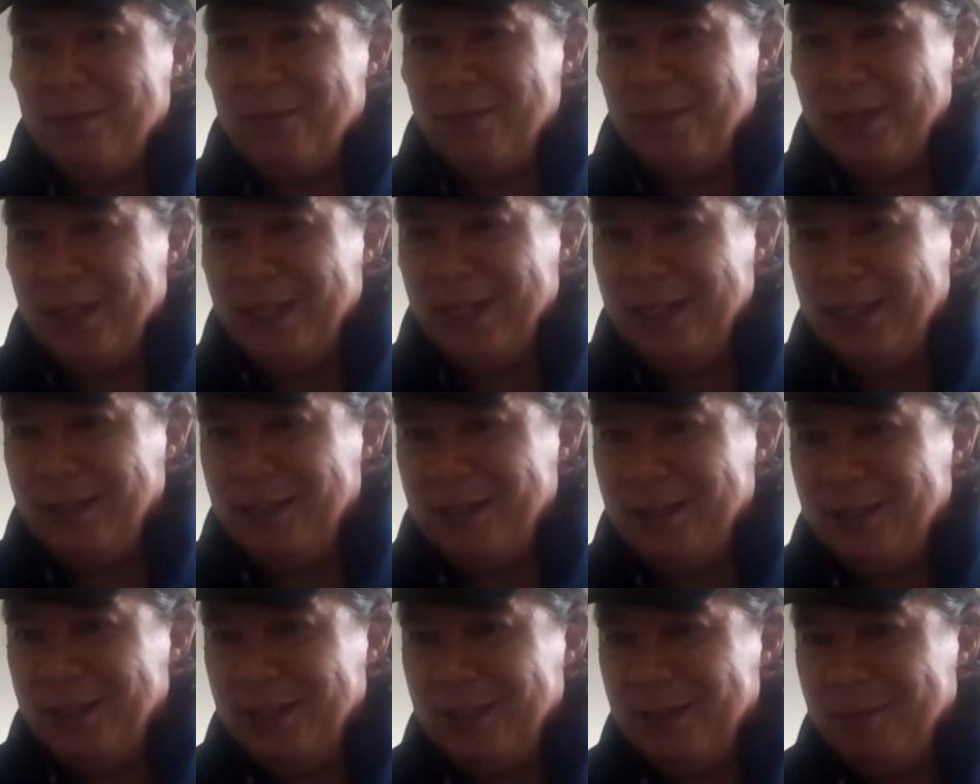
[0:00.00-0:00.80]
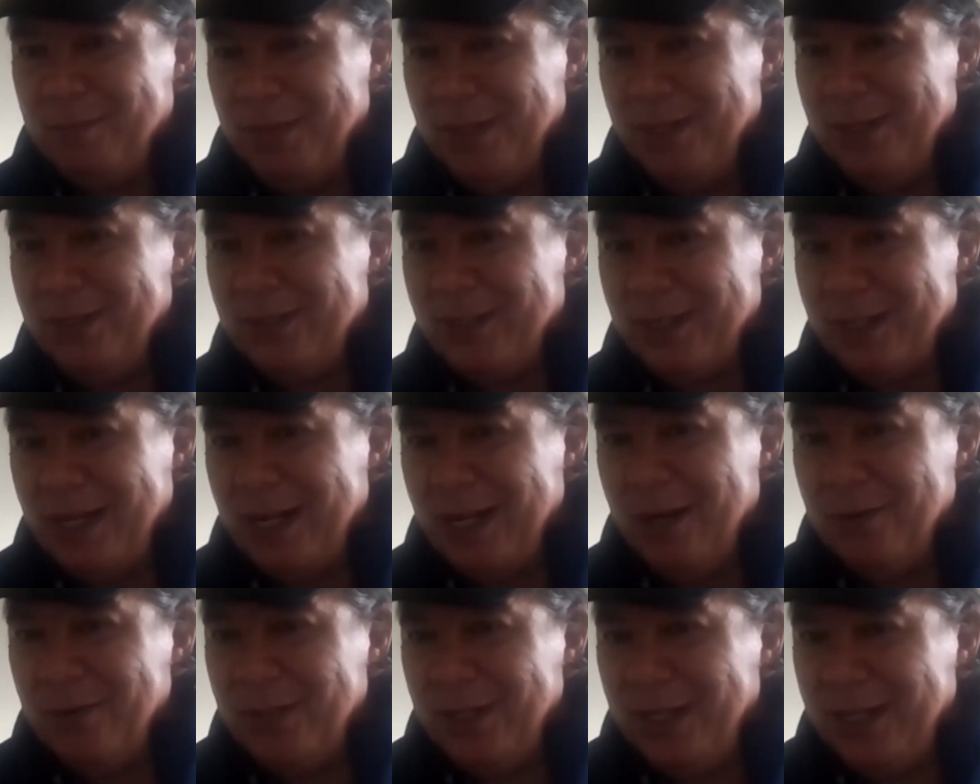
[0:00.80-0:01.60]
that relationship is
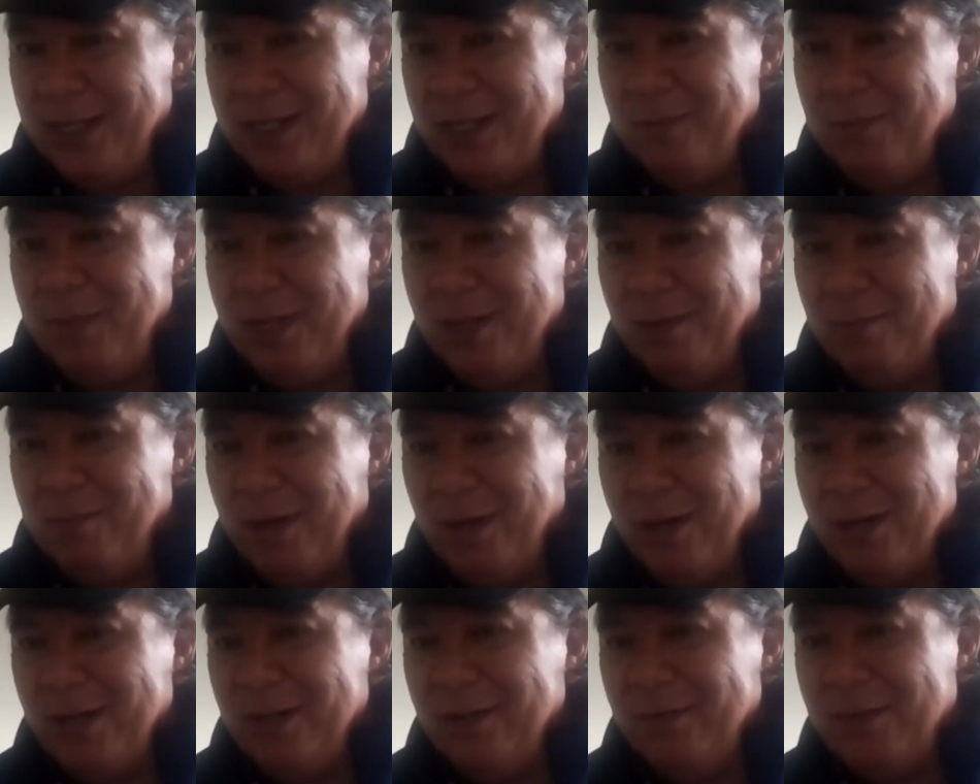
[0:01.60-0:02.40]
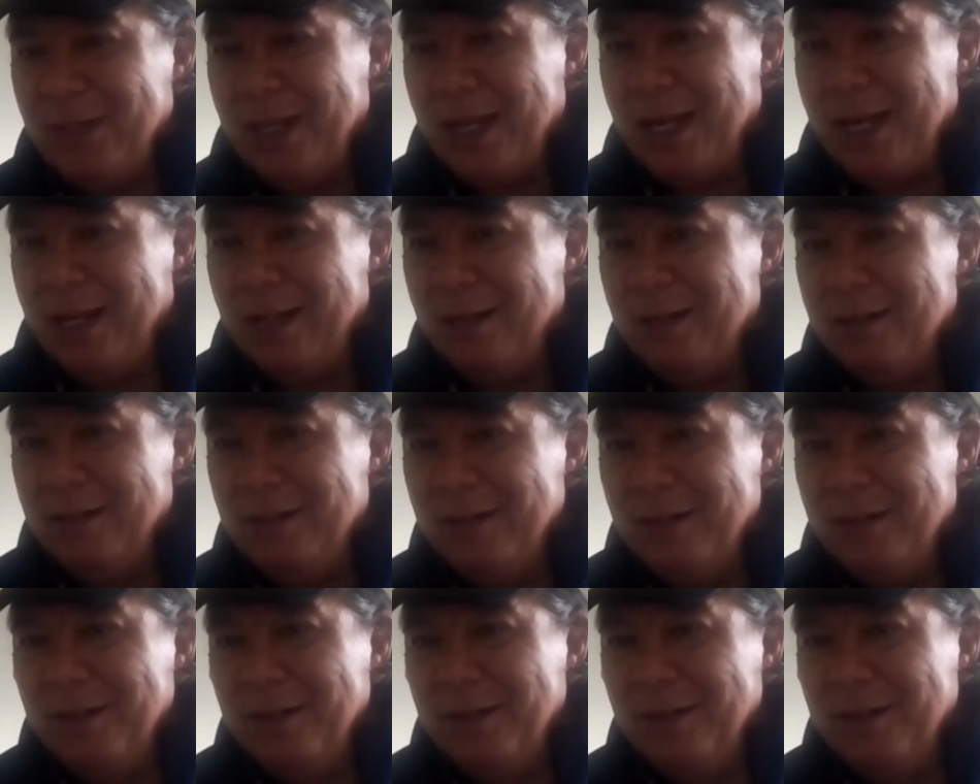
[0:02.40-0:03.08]
and how they can be a part of that.